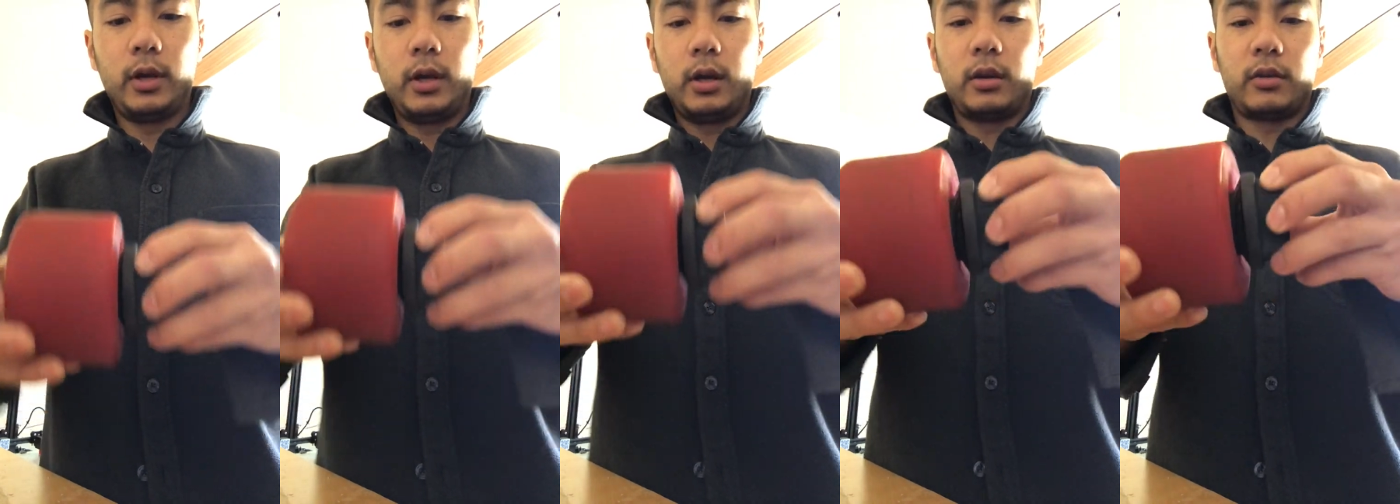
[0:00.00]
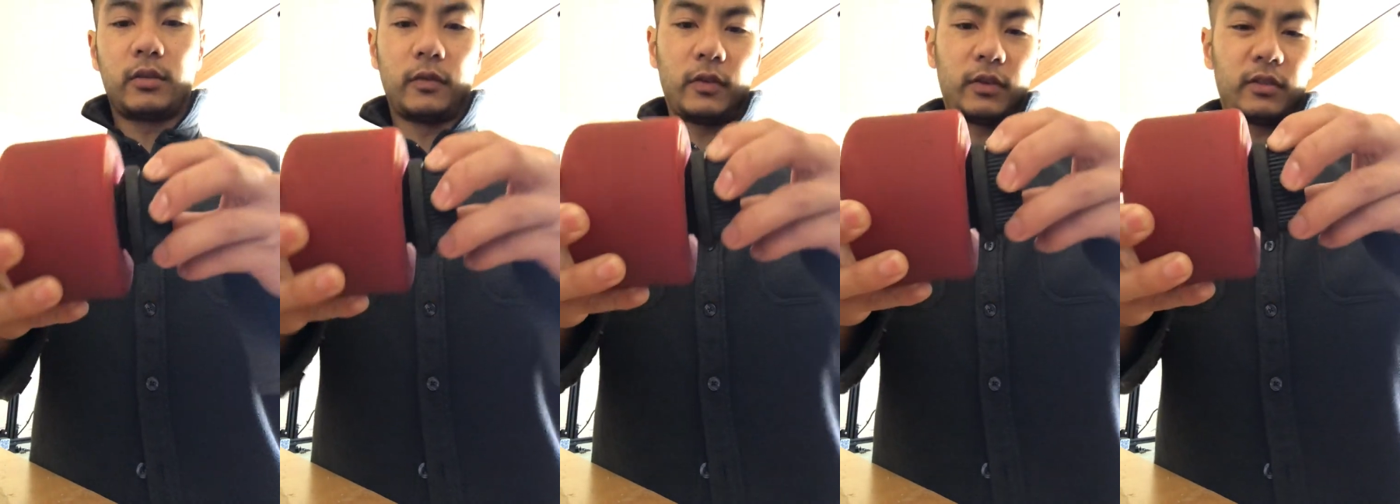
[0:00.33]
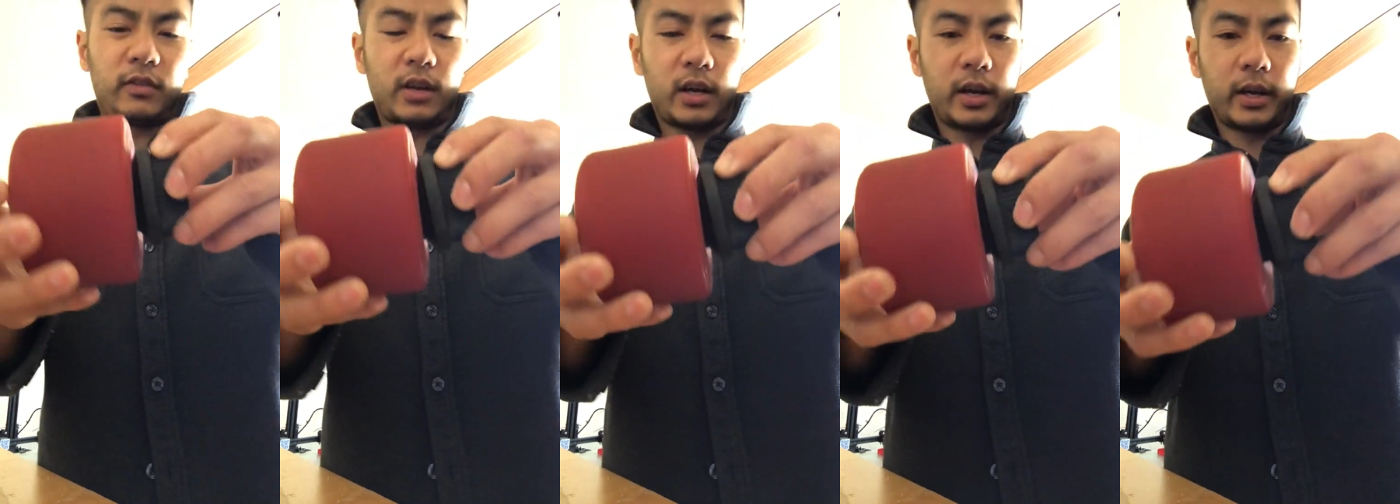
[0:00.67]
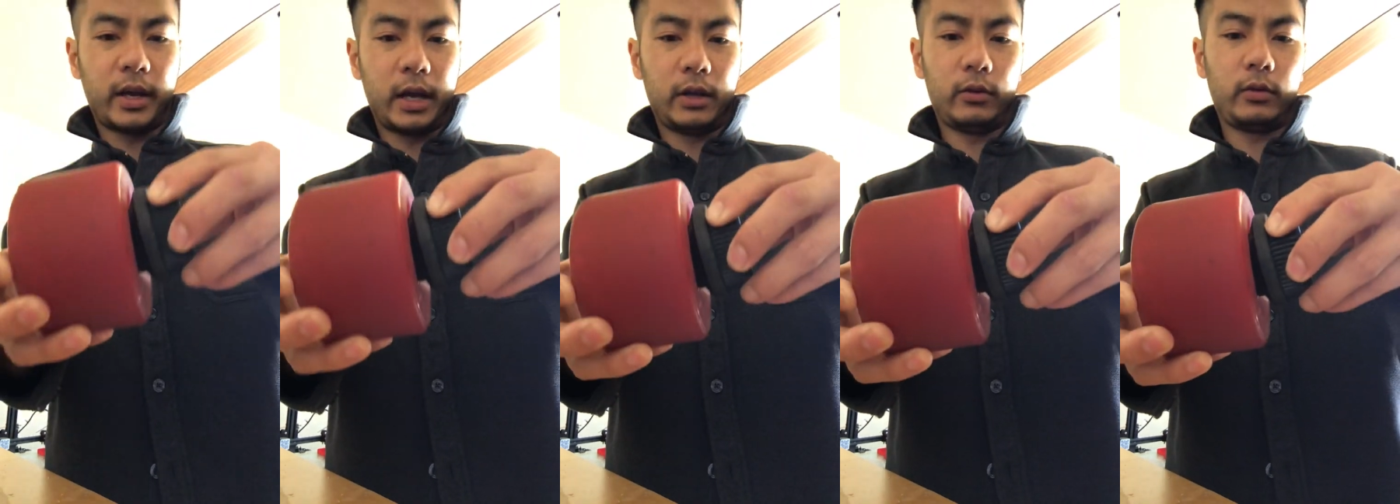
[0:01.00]
because if it's
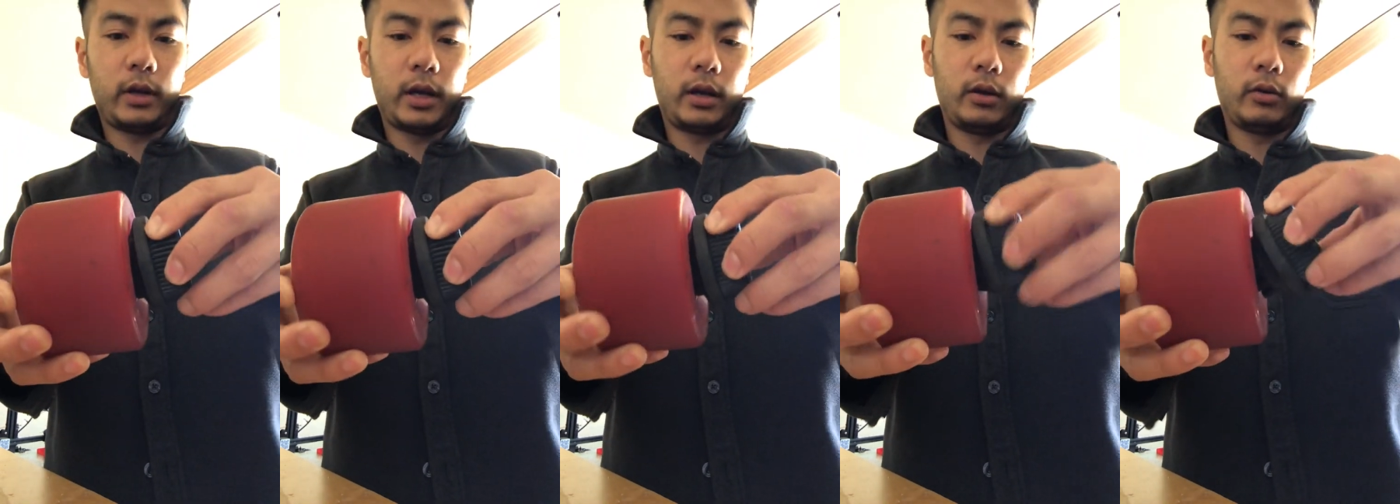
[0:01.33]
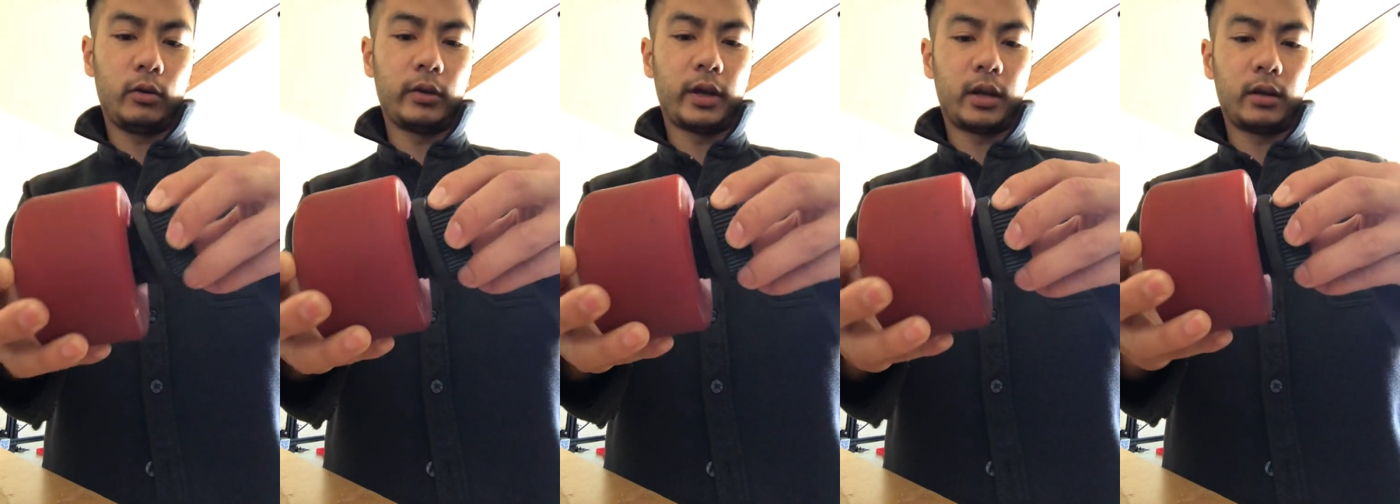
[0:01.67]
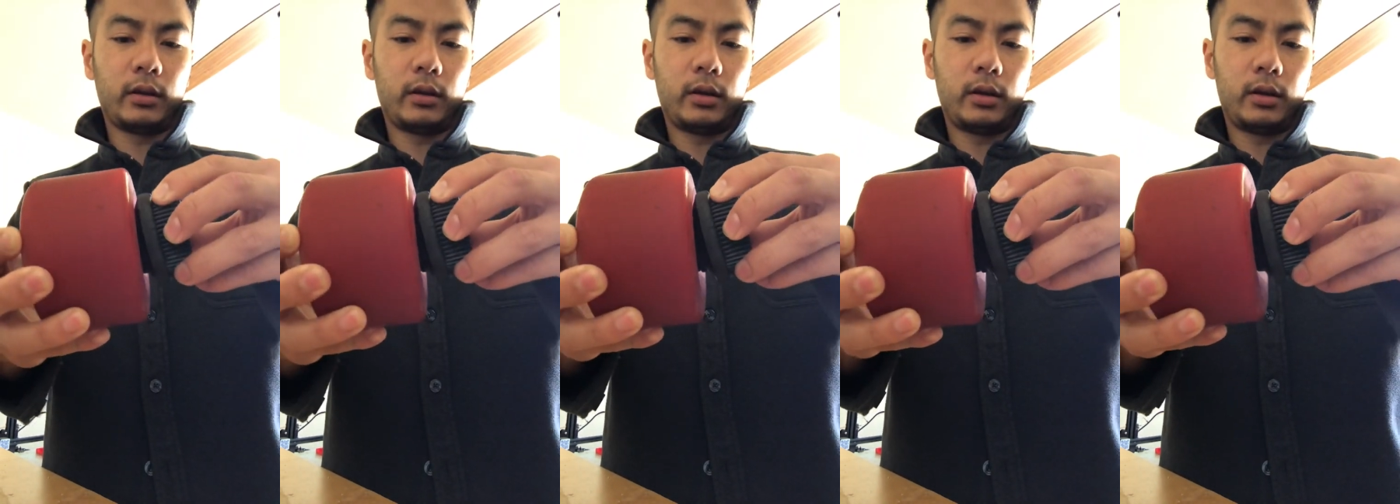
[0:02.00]
kind of angled and